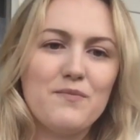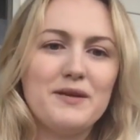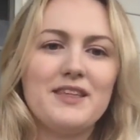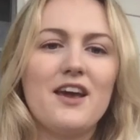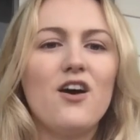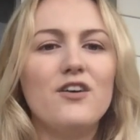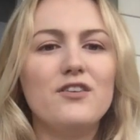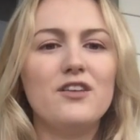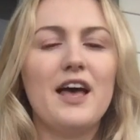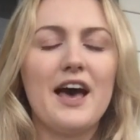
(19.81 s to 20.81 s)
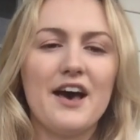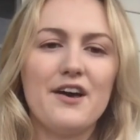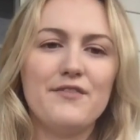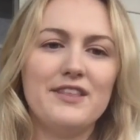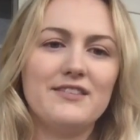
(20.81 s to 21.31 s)
but they all have
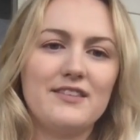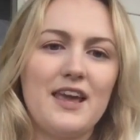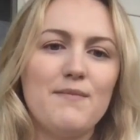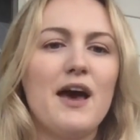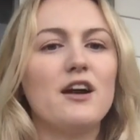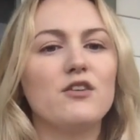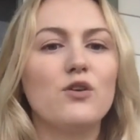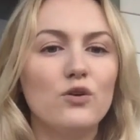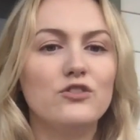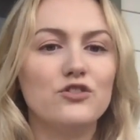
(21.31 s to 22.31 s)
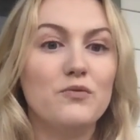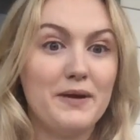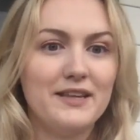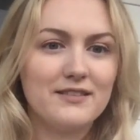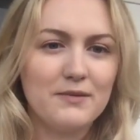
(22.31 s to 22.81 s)
the same
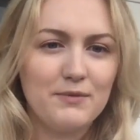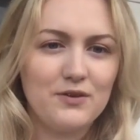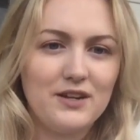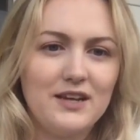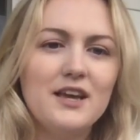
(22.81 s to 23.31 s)
agricultural-based community.